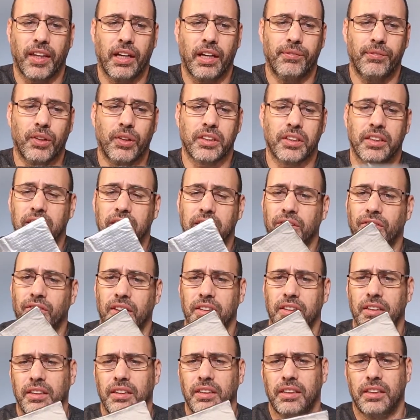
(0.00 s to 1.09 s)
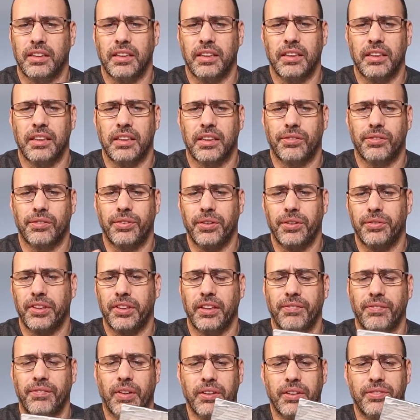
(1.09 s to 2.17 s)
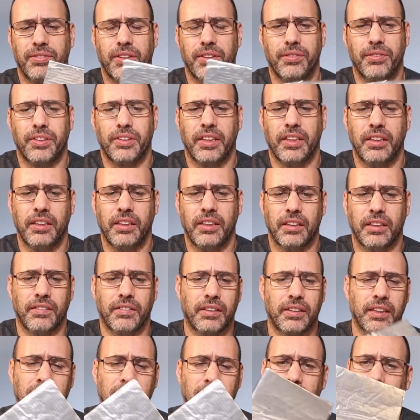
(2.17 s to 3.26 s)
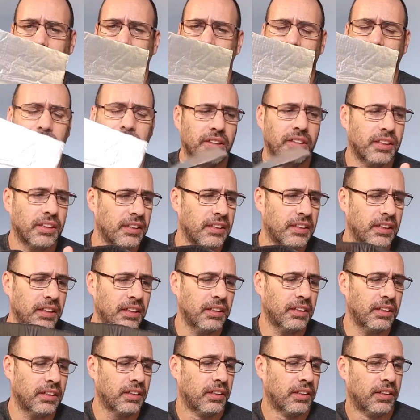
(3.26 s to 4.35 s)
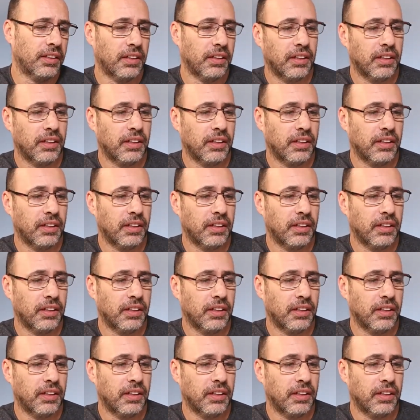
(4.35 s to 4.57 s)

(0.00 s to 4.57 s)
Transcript: I bought this one. This is 15 by 15 centimeters, I think.